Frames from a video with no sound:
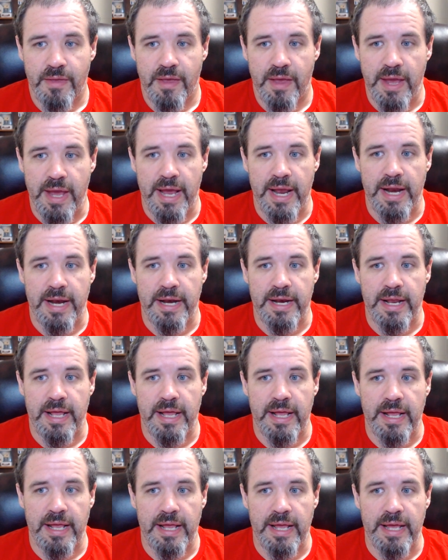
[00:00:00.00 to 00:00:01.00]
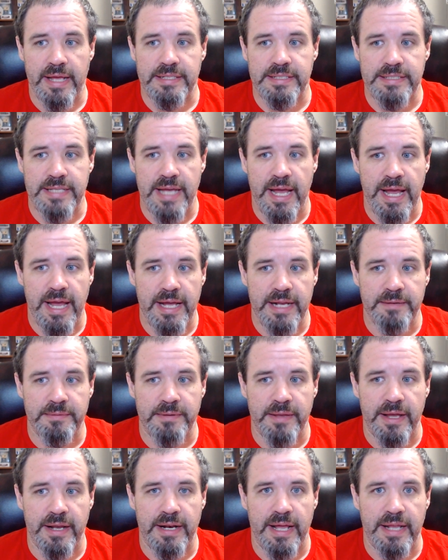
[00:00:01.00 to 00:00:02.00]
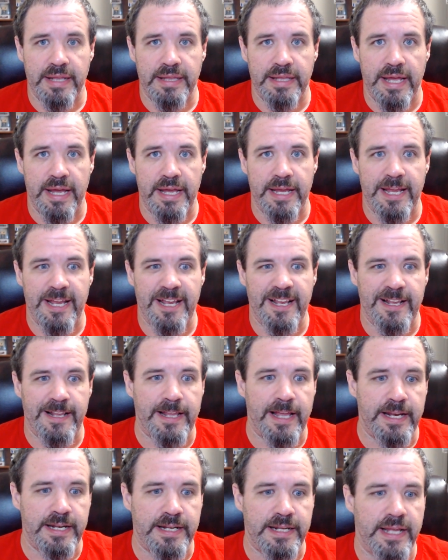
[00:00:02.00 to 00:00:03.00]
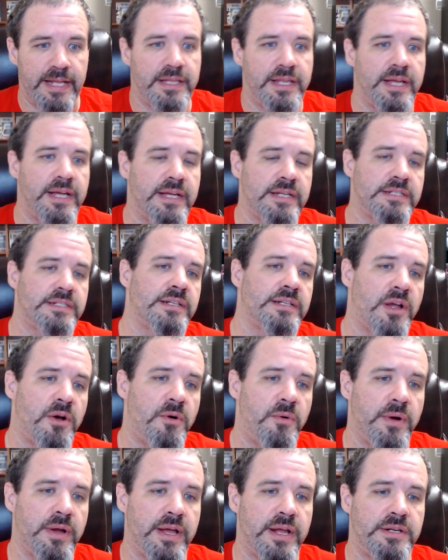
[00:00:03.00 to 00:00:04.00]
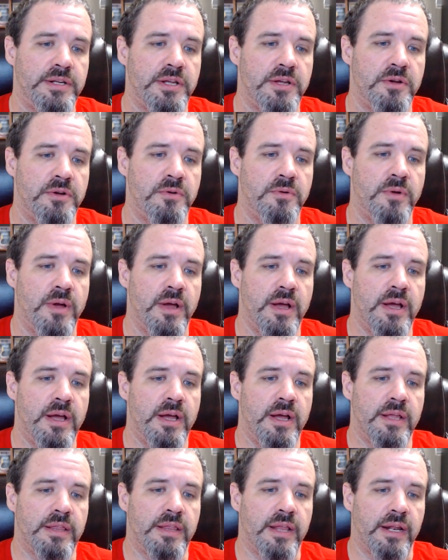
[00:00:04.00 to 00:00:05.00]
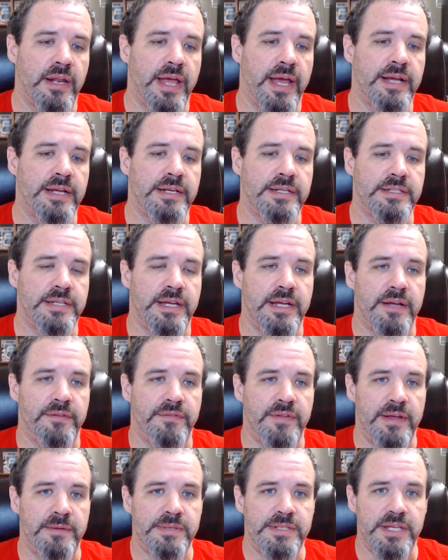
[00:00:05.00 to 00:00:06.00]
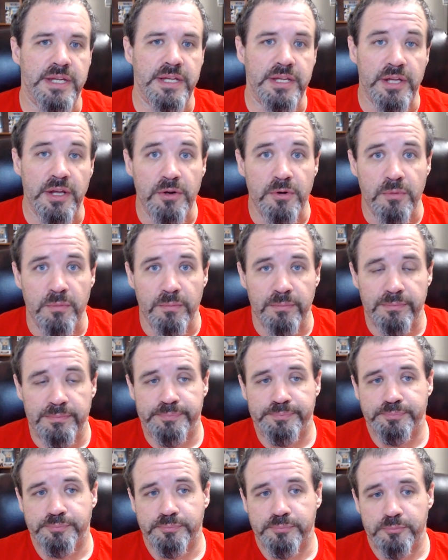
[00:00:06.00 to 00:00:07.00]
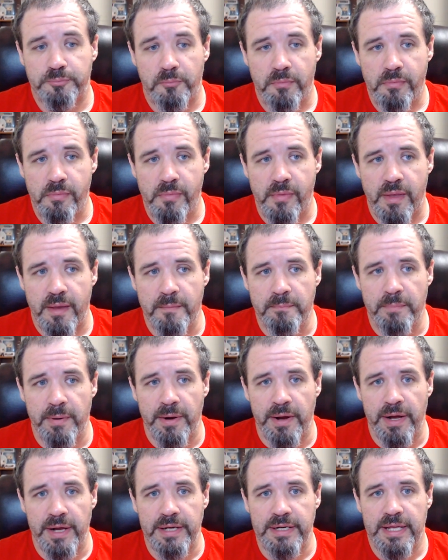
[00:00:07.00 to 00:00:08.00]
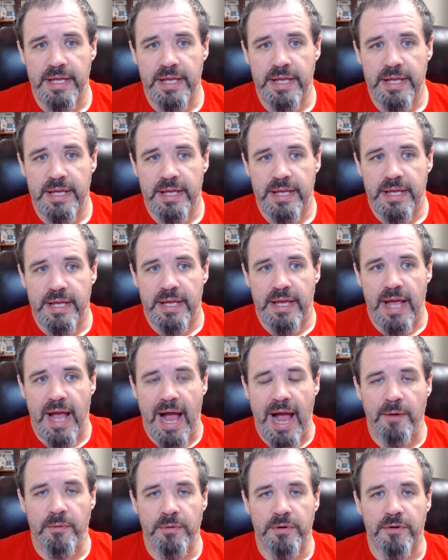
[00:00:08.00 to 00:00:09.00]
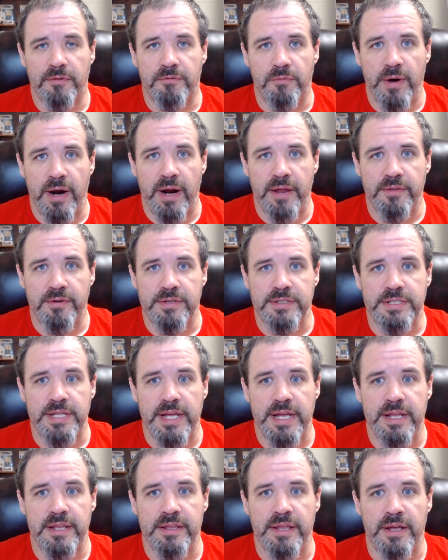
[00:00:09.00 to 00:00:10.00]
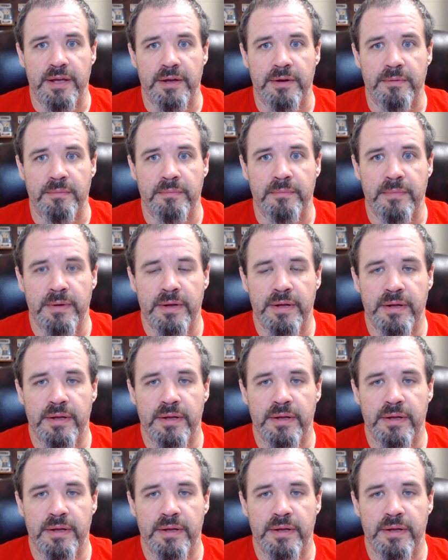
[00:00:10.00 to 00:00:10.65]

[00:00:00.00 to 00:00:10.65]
And it's sad that they did this going into the legacy of the MCU, but I would have rather seen them